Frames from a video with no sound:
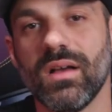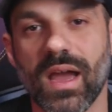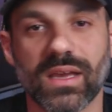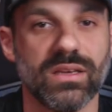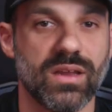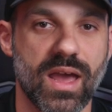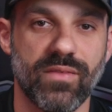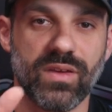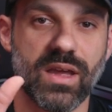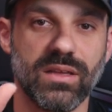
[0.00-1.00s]
I can
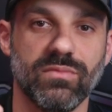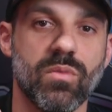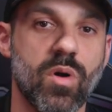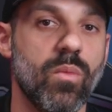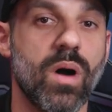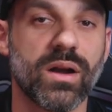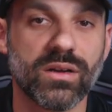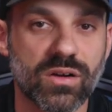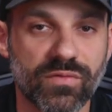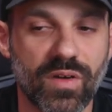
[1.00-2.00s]
have a remote
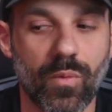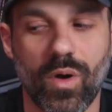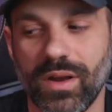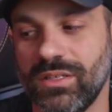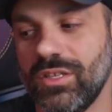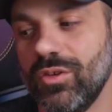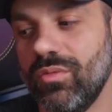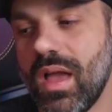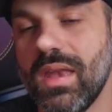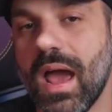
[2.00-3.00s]
monitor if I wanted
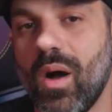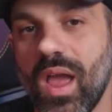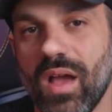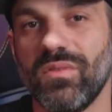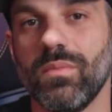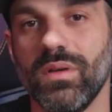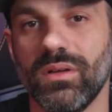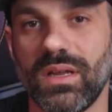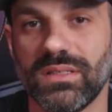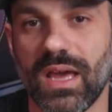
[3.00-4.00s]
to. And now I have the
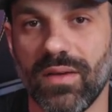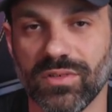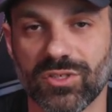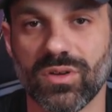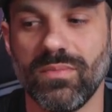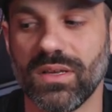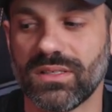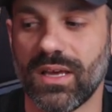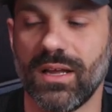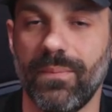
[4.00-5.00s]
ability to have a streaming
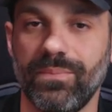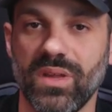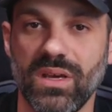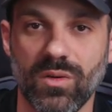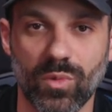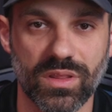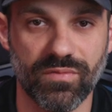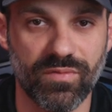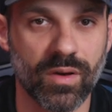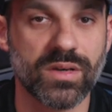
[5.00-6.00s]
setup with a
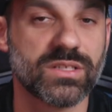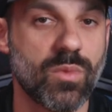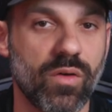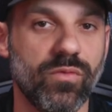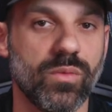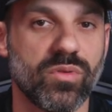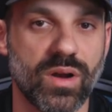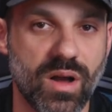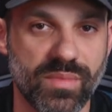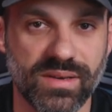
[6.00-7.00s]
very small
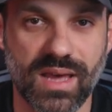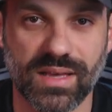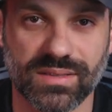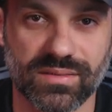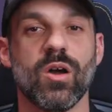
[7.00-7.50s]
footprint on my desk.